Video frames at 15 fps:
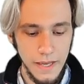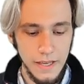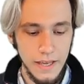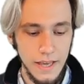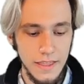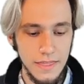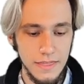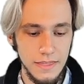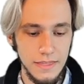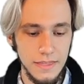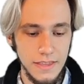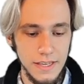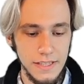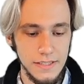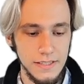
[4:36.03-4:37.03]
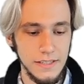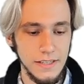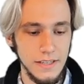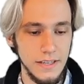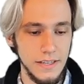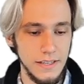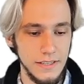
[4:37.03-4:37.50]
And this
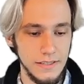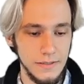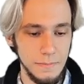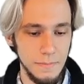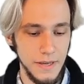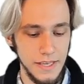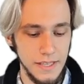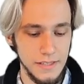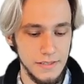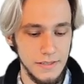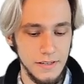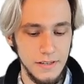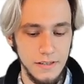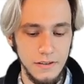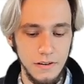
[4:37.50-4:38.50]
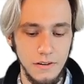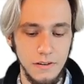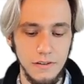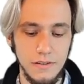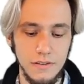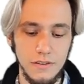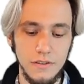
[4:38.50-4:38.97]
is based
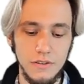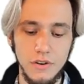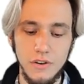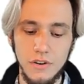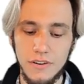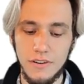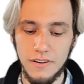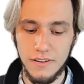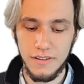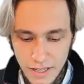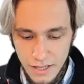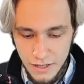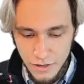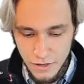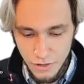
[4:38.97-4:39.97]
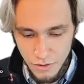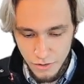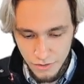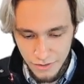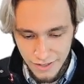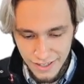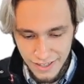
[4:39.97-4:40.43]
on cron-
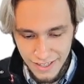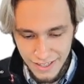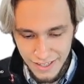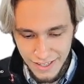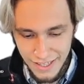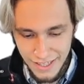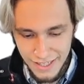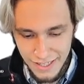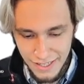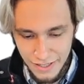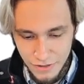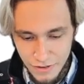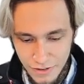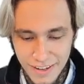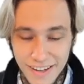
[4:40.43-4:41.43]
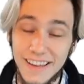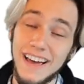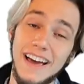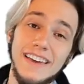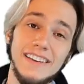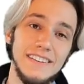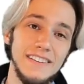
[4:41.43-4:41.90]
Krohnkite,
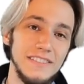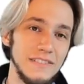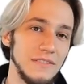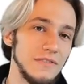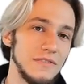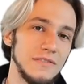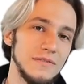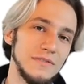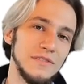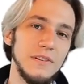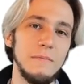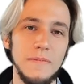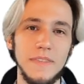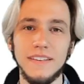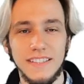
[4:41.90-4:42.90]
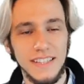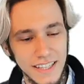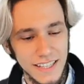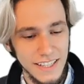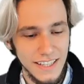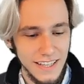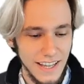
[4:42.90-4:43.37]
Krohnkite, Cronk something,
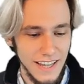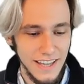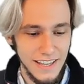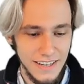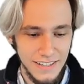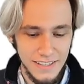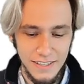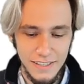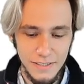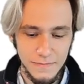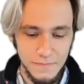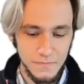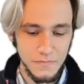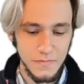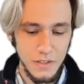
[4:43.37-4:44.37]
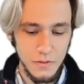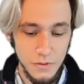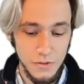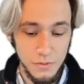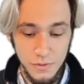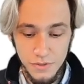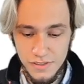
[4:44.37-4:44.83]
and uh,
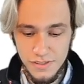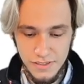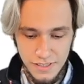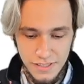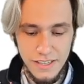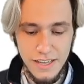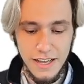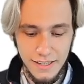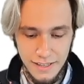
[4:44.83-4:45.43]
which was a